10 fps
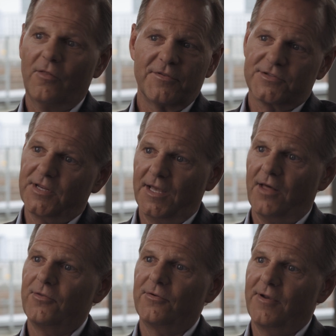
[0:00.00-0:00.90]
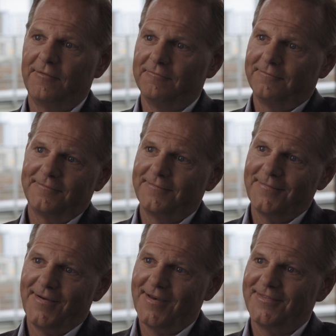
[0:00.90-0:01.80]
all in this together, and
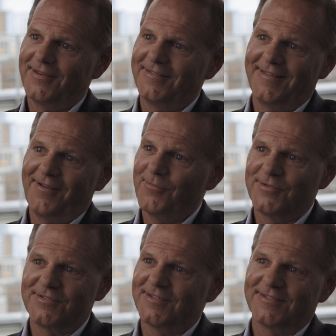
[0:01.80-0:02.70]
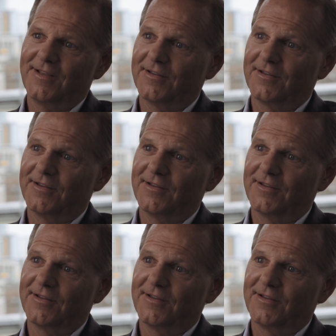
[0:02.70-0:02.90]
I think everyone's just